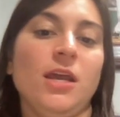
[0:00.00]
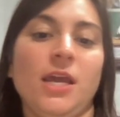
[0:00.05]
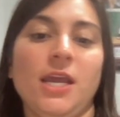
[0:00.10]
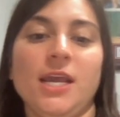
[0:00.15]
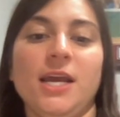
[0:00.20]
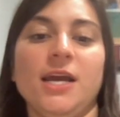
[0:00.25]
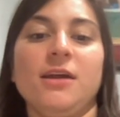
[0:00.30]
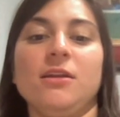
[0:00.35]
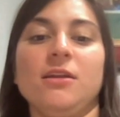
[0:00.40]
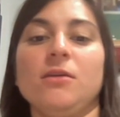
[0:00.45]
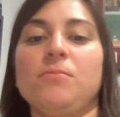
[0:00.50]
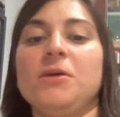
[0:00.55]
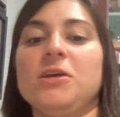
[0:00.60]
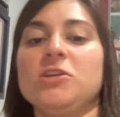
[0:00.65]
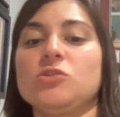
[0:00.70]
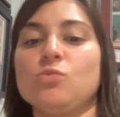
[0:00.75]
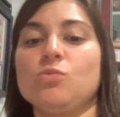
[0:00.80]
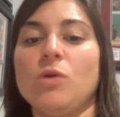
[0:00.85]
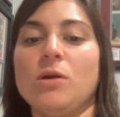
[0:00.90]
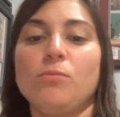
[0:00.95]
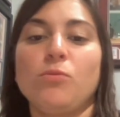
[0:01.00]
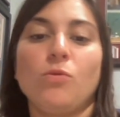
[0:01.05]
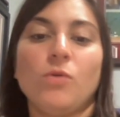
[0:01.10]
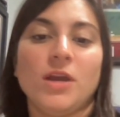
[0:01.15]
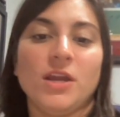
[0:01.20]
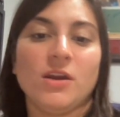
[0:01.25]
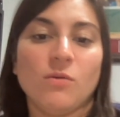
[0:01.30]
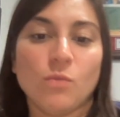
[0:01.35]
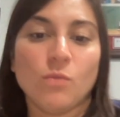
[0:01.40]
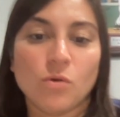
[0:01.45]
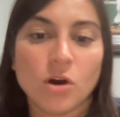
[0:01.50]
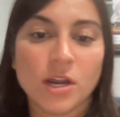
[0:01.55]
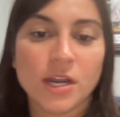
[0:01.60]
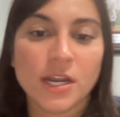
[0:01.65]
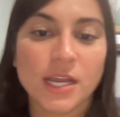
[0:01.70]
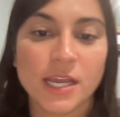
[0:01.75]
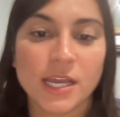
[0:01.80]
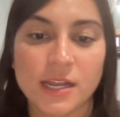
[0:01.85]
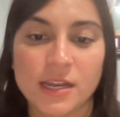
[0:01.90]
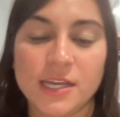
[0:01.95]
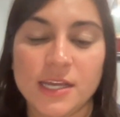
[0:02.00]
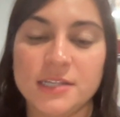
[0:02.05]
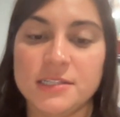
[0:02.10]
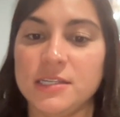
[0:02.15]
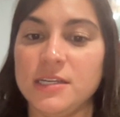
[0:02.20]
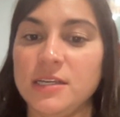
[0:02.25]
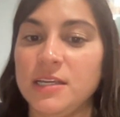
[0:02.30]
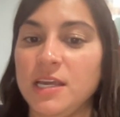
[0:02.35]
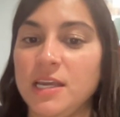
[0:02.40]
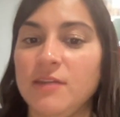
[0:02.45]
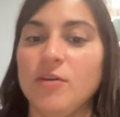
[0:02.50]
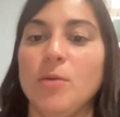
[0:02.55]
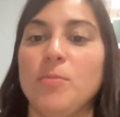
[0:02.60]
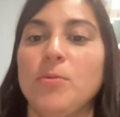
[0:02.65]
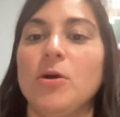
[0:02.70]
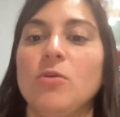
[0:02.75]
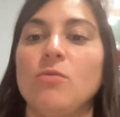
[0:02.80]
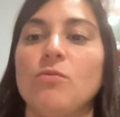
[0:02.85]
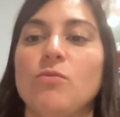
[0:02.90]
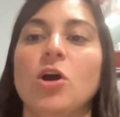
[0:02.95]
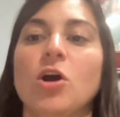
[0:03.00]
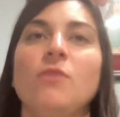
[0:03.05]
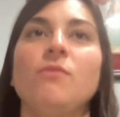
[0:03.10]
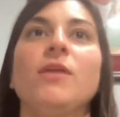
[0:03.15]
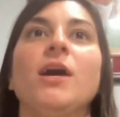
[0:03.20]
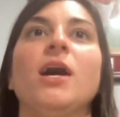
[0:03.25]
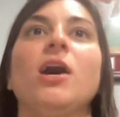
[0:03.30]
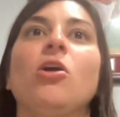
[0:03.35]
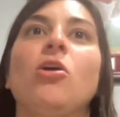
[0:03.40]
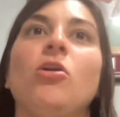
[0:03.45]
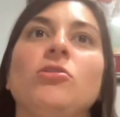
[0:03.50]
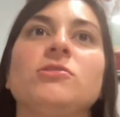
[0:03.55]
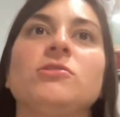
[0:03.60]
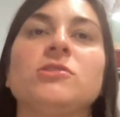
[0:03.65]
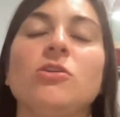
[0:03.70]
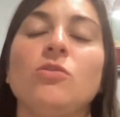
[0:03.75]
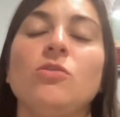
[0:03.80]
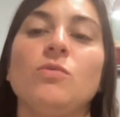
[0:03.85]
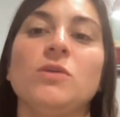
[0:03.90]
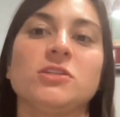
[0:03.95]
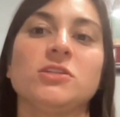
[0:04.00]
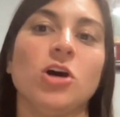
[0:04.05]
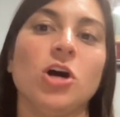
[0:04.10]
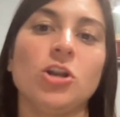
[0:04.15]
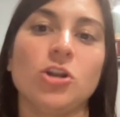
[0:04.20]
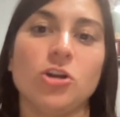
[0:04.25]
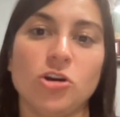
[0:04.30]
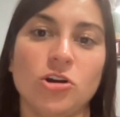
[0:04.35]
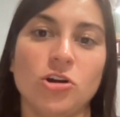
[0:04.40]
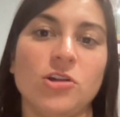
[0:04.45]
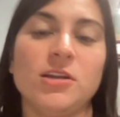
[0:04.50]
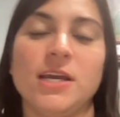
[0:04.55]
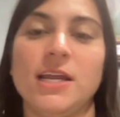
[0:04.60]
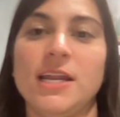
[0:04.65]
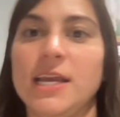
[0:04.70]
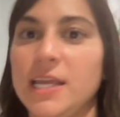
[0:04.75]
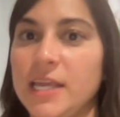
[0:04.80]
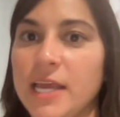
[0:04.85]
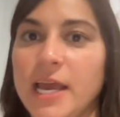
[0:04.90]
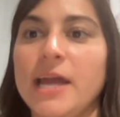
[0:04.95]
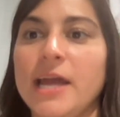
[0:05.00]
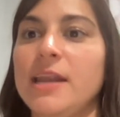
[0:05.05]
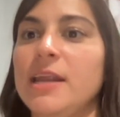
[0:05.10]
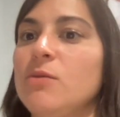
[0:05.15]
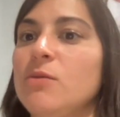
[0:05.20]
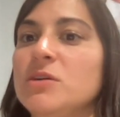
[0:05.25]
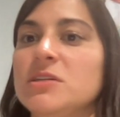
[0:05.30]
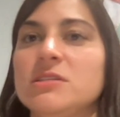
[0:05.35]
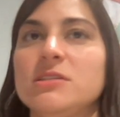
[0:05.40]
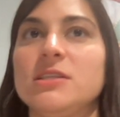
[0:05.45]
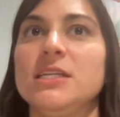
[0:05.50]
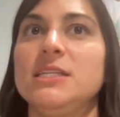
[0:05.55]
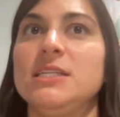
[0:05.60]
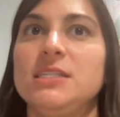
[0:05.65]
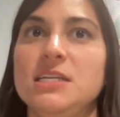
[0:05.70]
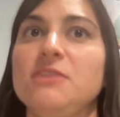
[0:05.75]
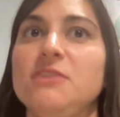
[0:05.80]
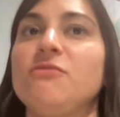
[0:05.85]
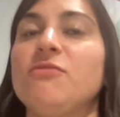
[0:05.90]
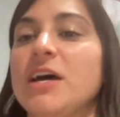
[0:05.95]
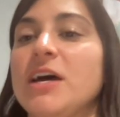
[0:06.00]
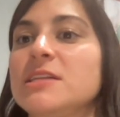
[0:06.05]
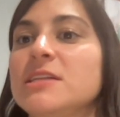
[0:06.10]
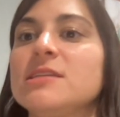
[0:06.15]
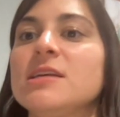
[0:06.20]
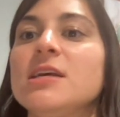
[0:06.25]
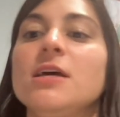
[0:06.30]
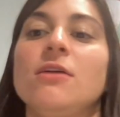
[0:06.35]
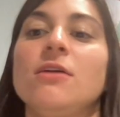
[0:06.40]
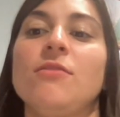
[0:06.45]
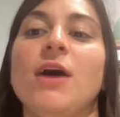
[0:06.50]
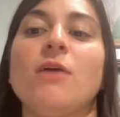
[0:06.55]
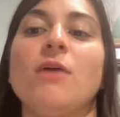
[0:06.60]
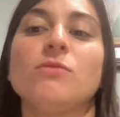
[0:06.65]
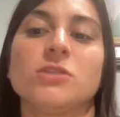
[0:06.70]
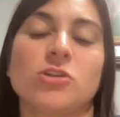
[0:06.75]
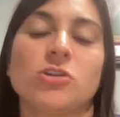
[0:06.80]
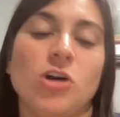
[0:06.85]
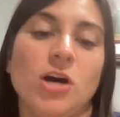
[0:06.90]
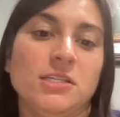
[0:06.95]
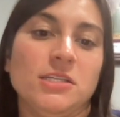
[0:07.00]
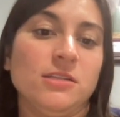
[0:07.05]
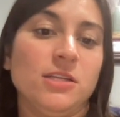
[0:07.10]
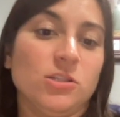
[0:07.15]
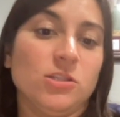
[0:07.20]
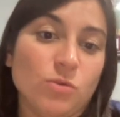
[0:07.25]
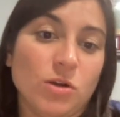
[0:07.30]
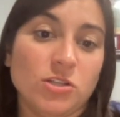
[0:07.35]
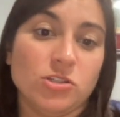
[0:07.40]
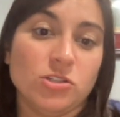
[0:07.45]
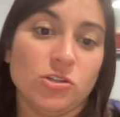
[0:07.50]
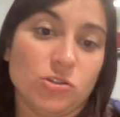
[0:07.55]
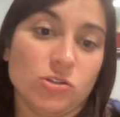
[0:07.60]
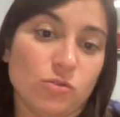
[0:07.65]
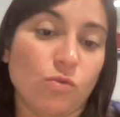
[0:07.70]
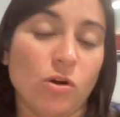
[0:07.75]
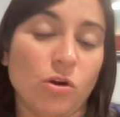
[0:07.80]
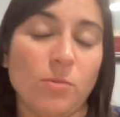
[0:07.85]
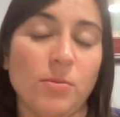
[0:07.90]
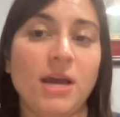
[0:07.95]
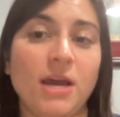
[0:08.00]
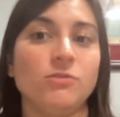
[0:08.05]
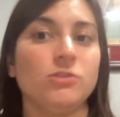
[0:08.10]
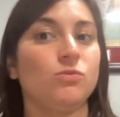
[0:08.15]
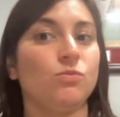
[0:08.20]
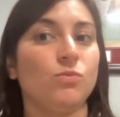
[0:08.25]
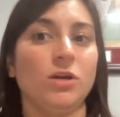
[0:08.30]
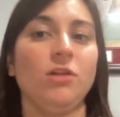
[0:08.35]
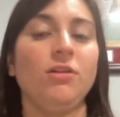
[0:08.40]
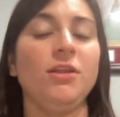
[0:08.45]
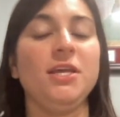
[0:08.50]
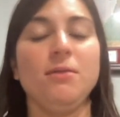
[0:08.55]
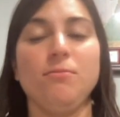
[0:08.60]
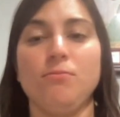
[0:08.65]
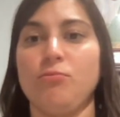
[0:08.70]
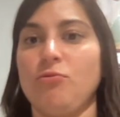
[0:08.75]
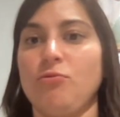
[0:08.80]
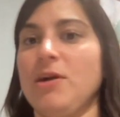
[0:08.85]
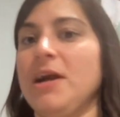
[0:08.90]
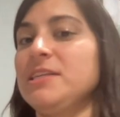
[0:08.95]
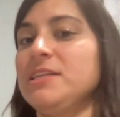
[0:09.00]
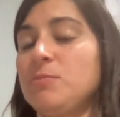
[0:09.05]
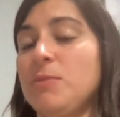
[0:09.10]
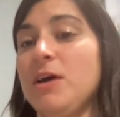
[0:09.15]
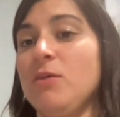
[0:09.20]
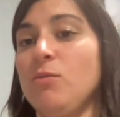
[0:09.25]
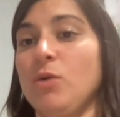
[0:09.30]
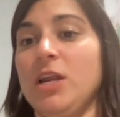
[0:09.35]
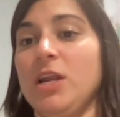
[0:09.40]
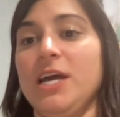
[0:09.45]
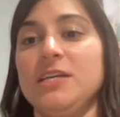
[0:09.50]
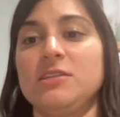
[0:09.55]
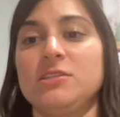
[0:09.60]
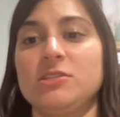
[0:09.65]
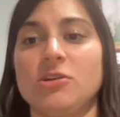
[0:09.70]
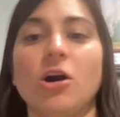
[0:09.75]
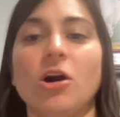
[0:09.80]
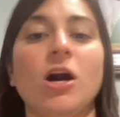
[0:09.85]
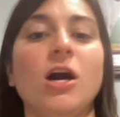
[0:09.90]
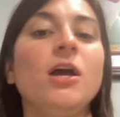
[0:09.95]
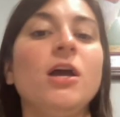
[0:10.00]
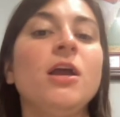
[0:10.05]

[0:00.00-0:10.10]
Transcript: and pitched 1.1 innings, gave up a run that also was unearned. And again, it was the defense that was causing these runs to score. But I was really impressed by what I saw